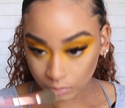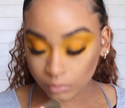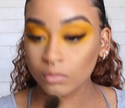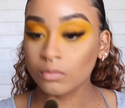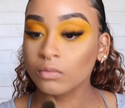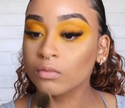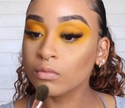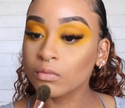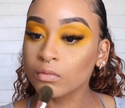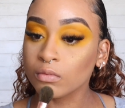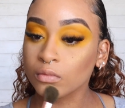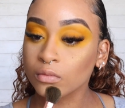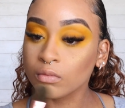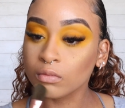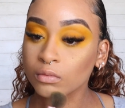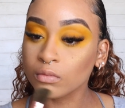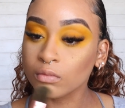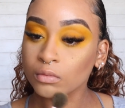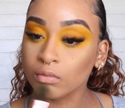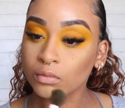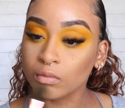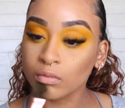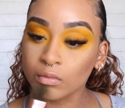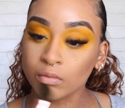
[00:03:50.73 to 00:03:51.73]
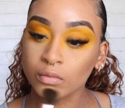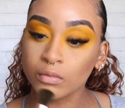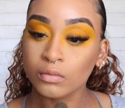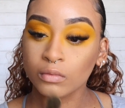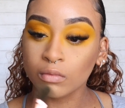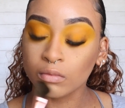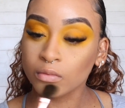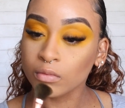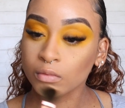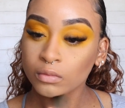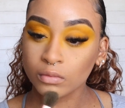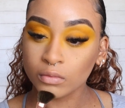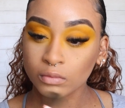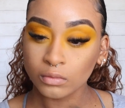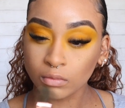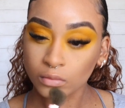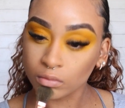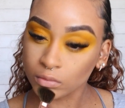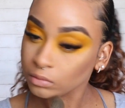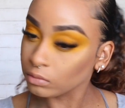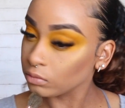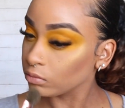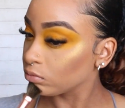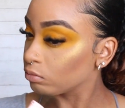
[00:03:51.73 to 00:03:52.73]
Nose and chin,
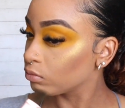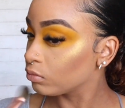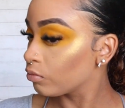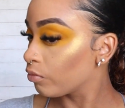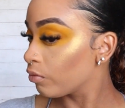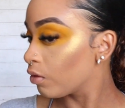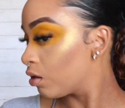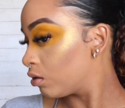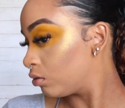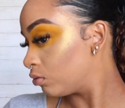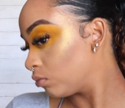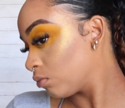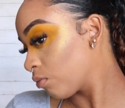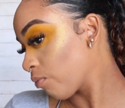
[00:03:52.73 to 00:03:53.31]
always, okay?